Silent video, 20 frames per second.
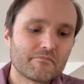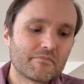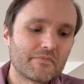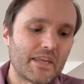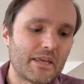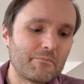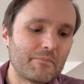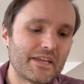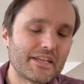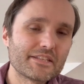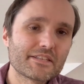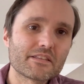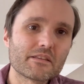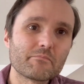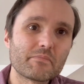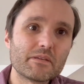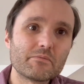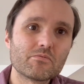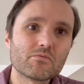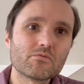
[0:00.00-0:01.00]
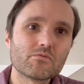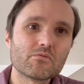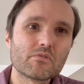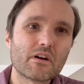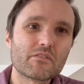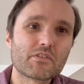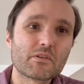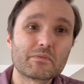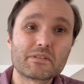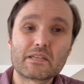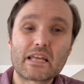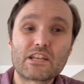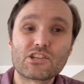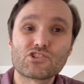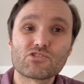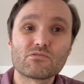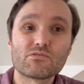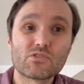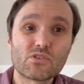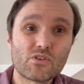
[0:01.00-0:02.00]
It means that people have
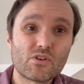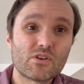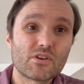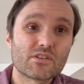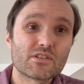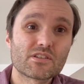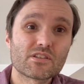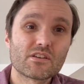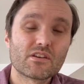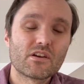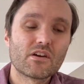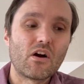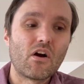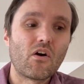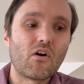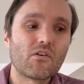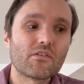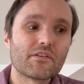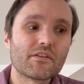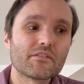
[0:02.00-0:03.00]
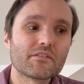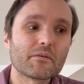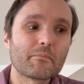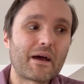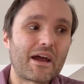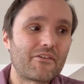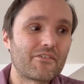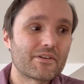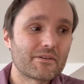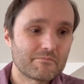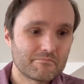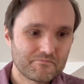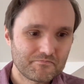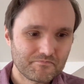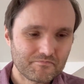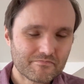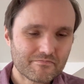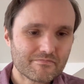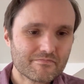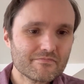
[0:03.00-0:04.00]
potential dirt on the Baron.
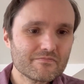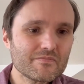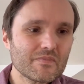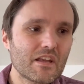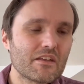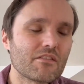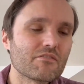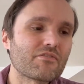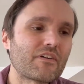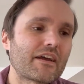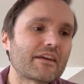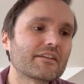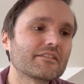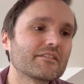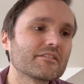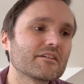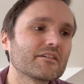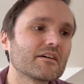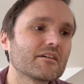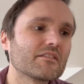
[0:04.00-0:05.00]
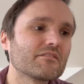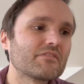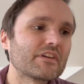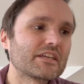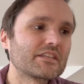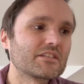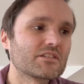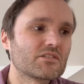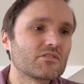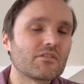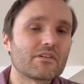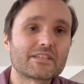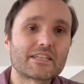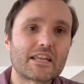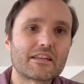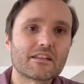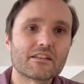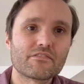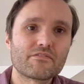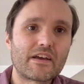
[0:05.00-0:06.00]
The fact that the Victor's not
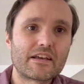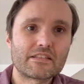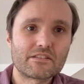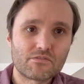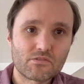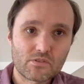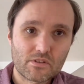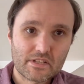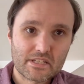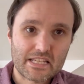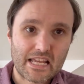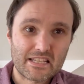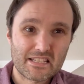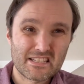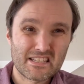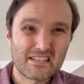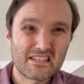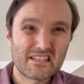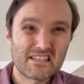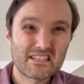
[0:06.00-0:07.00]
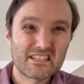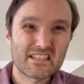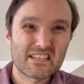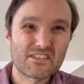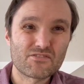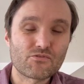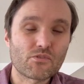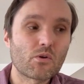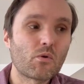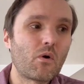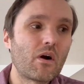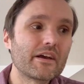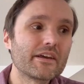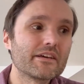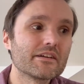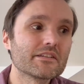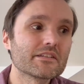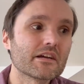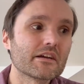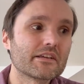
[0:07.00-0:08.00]
attended the festival and attendance is
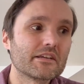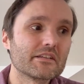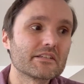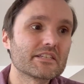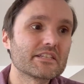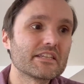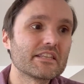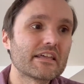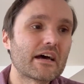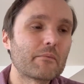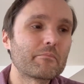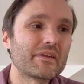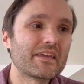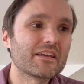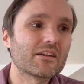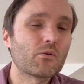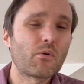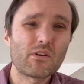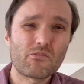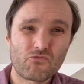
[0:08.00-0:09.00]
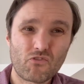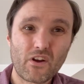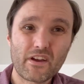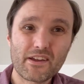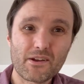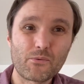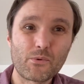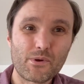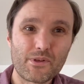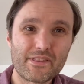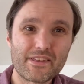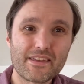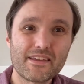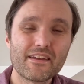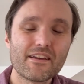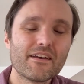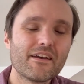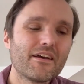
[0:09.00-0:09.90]
required, I can see that being quite riot-worthy